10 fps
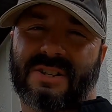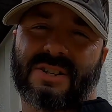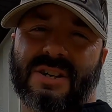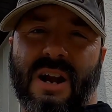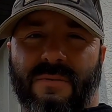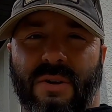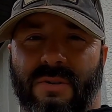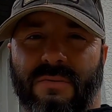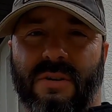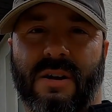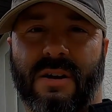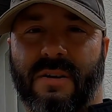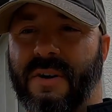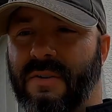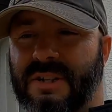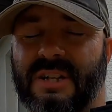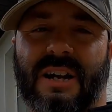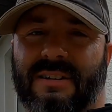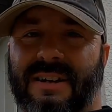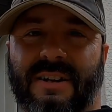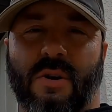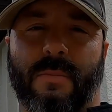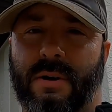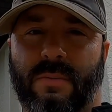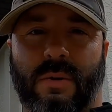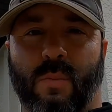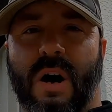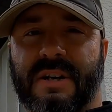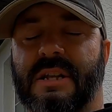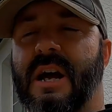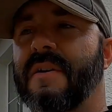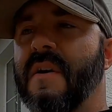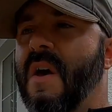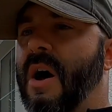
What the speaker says: That's just not very sightly, and nobody really wants that.